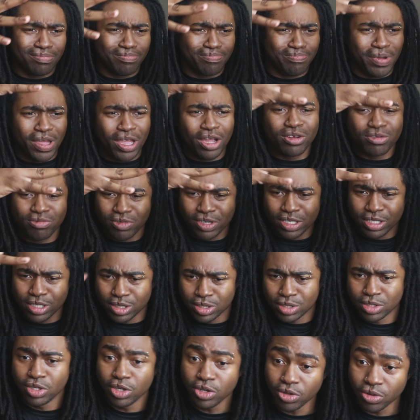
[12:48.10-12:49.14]
paired with
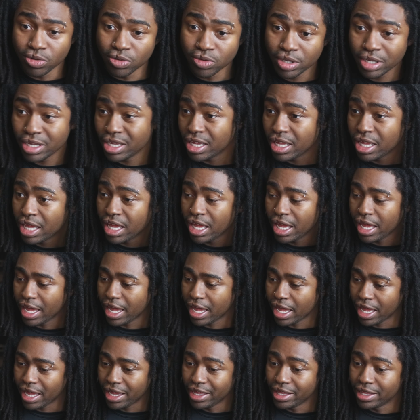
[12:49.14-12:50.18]
this dude
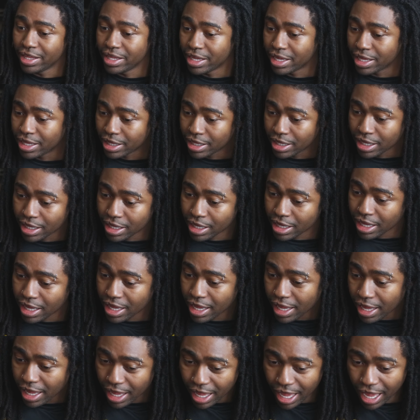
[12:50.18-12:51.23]
and
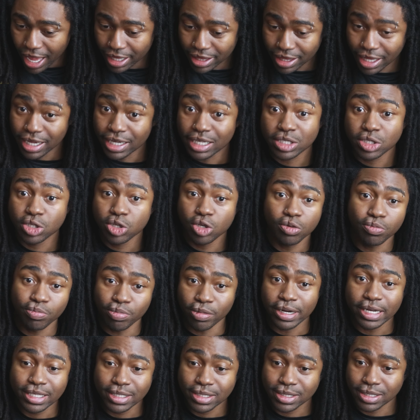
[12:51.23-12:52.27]
had like two
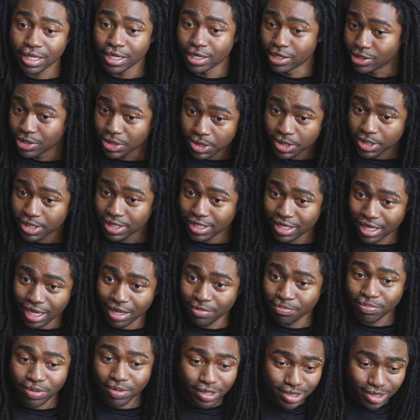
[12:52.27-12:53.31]
brain cells
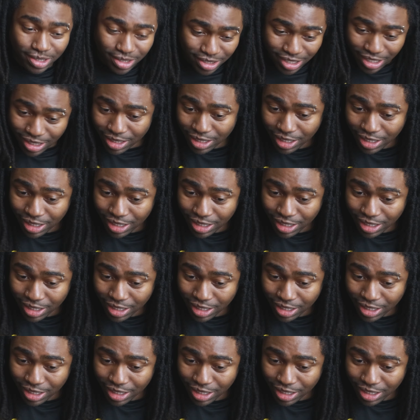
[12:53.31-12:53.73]
and put shit